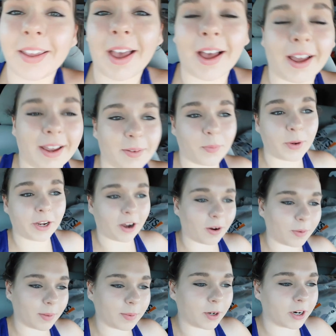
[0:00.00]
yeah, and we
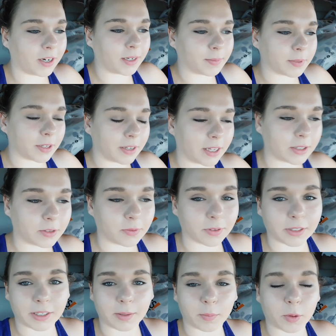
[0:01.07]
got whipped cream, so that's
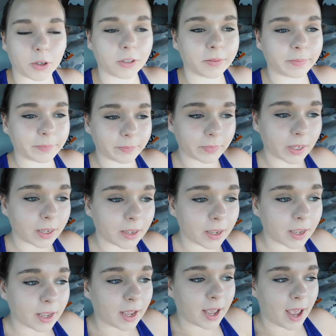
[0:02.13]
really important.
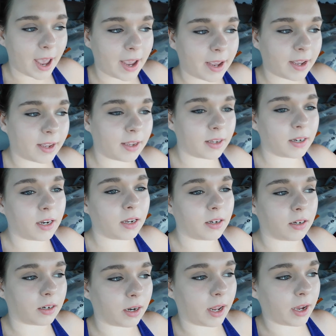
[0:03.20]
And
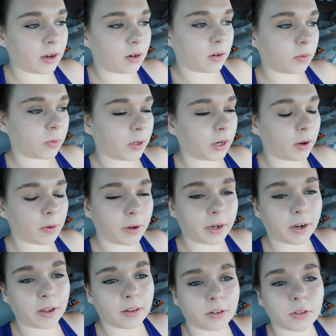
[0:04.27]
now we're going
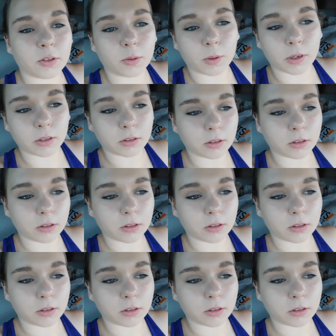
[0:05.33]
to other stores.